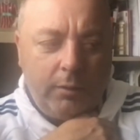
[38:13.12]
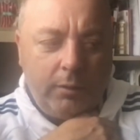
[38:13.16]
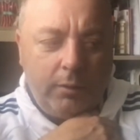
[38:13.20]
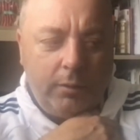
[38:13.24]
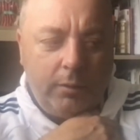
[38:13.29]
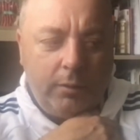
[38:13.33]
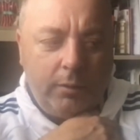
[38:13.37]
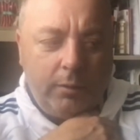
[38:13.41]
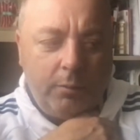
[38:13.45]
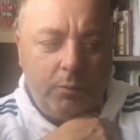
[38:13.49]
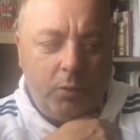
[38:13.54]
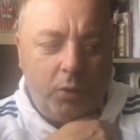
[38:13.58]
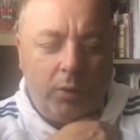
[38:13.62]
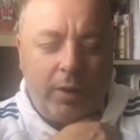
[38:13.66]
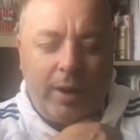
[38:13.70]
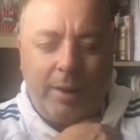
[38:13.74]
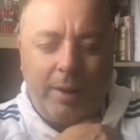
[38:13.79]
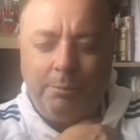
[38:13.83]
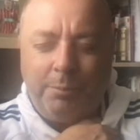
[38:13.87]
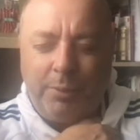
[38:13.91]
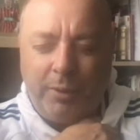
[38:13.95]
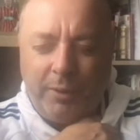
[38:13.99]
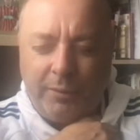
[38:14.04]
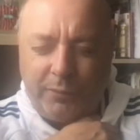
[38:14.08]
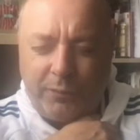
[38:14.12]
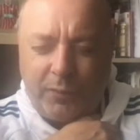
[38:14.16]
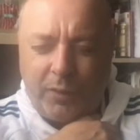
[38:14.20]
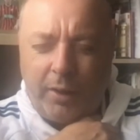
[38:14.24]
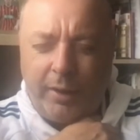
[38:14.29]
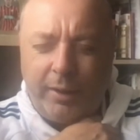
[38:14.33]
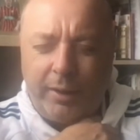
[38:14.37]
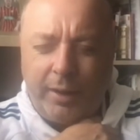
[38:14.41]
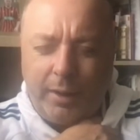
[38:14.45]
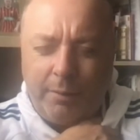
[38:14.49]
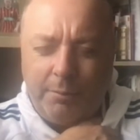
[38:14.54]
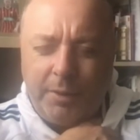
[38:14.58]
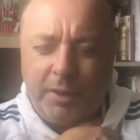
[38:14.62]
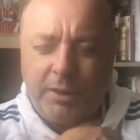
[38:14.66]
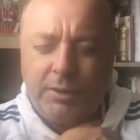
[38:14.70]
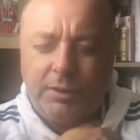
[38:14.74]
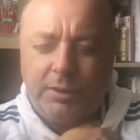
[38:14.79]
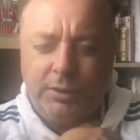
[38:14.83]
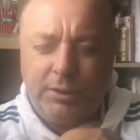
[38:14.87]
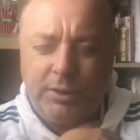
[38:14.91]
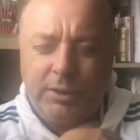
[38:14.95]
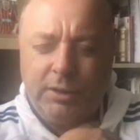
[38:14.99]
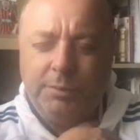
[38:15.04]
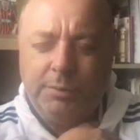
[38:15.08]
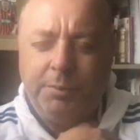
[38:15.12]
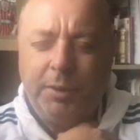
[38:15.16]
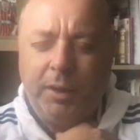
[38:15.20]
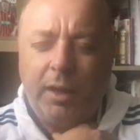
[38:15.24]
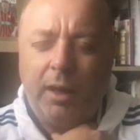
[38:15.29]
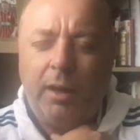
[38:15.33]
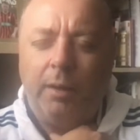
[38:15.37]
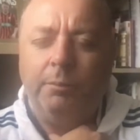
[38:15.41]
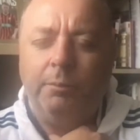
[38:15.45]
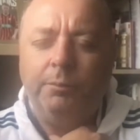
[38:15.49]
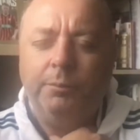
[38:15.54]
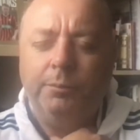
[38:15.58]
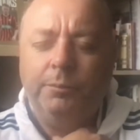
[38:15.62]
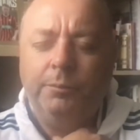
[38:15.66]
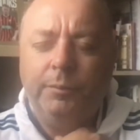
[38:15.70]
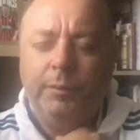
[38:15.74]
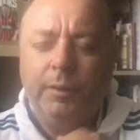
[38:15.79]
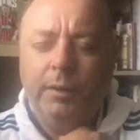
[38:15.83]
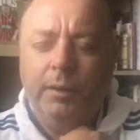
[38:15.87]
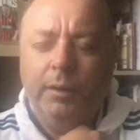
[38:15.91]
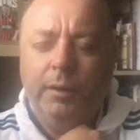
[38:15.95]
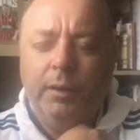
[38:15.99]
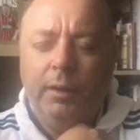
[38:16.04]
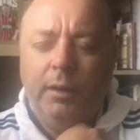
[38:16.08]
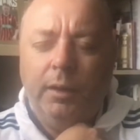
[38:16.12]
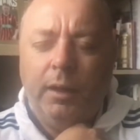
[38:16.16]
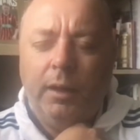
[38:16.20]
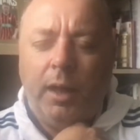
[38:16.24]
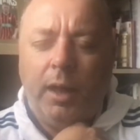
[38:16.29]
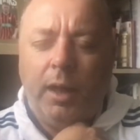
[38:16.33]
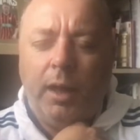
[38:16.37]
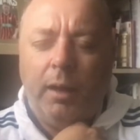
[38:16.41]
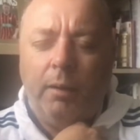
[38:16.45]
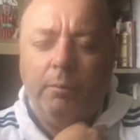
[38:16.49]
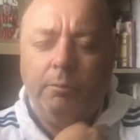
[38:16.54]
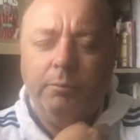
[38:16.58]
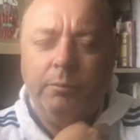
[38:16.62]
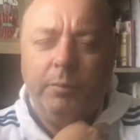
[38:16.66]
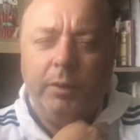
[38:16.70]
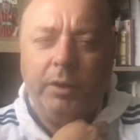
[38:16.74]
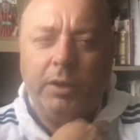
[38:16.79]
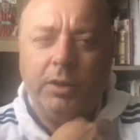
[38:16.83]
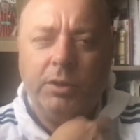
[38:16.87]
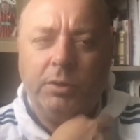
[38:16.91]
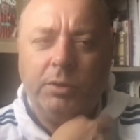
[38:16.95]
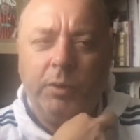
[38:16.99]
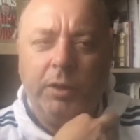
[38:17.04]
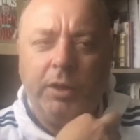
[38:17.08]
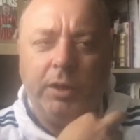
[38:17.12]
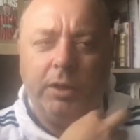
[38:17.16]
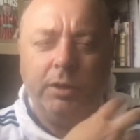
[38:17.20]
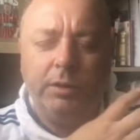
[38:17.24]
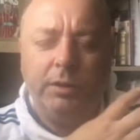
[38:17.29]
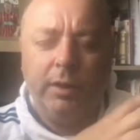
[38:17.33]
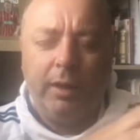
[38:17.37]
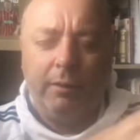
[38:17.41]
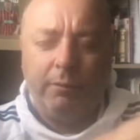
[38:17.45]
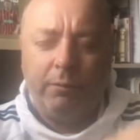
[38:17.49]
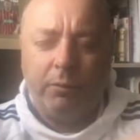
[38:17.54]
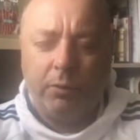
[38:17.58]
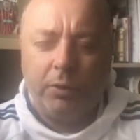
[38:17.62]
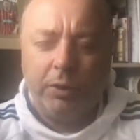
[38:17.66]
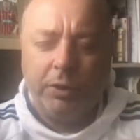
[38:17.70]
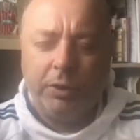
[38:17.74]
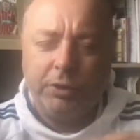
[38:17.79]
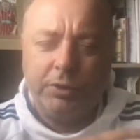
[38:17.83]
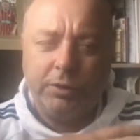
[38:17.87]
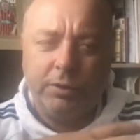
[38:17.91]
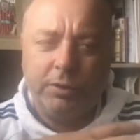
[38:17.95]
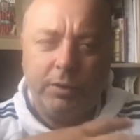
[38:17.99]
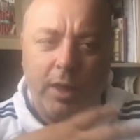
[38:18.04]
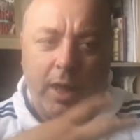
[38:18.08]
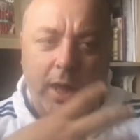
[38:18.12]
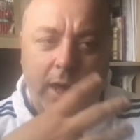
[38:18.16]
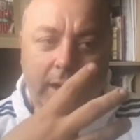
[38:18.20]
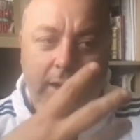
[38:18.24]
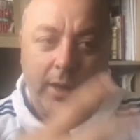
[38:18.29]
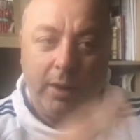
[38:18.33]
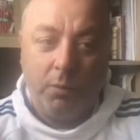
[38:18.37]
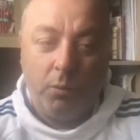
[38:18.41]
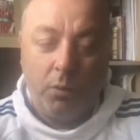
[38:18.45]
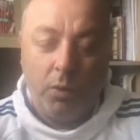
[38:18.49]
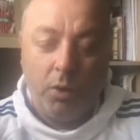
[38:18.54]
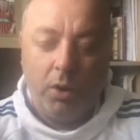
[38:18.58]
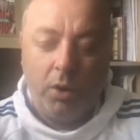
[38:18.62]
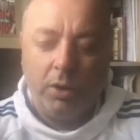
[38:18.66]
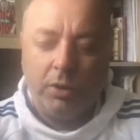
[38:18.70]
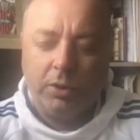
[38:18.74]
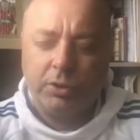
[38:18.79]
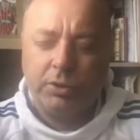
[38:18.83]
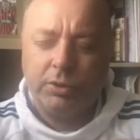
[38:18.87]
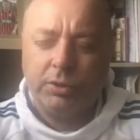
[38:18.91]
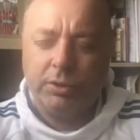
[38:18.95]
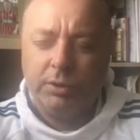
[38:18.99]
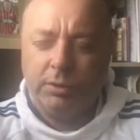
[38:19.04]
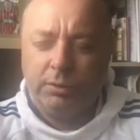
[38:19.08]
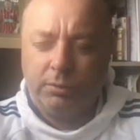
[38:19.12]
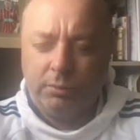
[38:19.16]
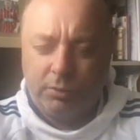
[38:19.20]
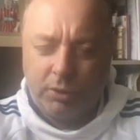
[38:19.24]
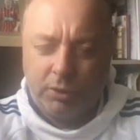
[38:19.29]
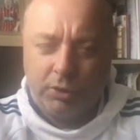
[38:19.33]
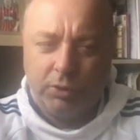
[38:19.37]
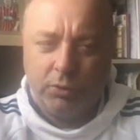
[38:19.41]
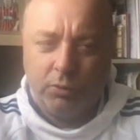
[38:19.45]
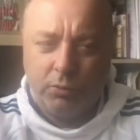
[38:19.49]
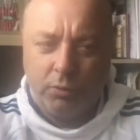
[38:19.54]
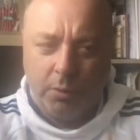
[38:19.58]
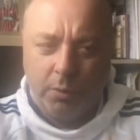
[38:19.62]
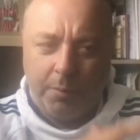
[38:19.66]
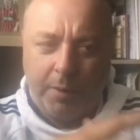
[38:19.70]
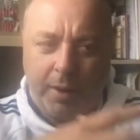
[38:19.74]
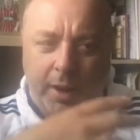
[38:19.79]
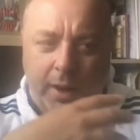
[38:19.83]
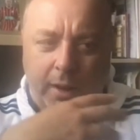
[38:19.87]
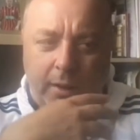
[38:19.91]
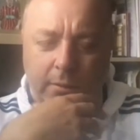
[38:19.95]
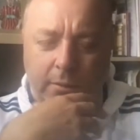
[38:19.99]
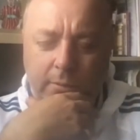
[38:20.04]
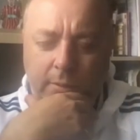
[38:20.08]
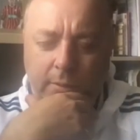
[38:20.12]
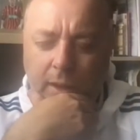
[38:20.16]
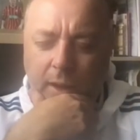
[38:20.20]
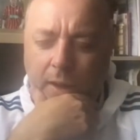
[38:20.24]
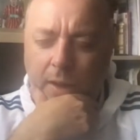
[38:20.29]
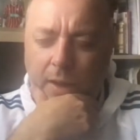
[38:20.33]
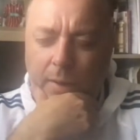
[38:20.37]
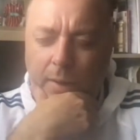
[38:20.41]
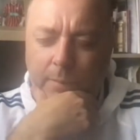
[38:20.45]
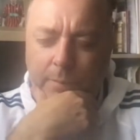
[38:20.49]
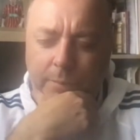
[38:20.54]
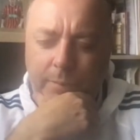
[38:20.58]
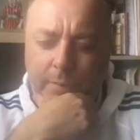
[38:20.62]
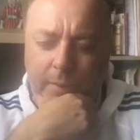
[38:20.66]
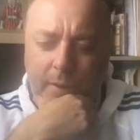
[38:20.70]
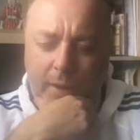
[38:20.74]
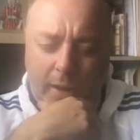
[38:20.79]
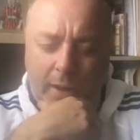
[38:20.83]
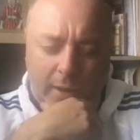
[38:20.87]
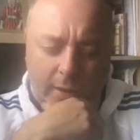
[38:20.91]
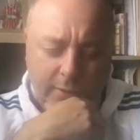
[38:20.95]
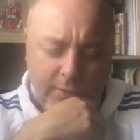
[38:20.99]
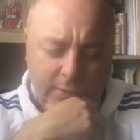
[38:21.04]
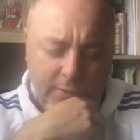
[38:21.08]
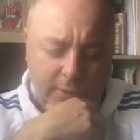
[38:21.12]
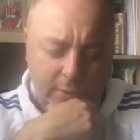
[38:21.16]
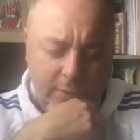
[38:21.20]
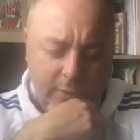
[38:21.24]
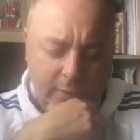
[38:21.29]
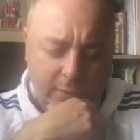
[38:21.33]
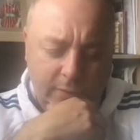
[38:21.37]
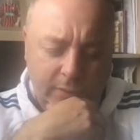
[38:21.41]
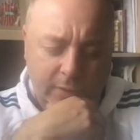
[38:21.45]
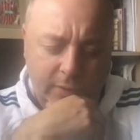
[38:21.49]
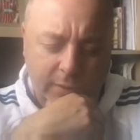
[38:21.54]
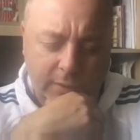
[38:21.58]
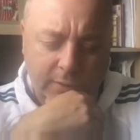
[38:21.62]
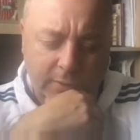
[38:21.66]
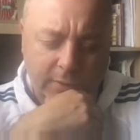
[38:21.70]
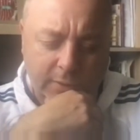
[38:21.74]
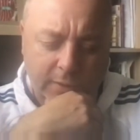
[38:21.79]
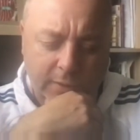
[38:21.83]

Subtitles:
more amplified our messages become, because we can leverage their networks to talk about our side of things.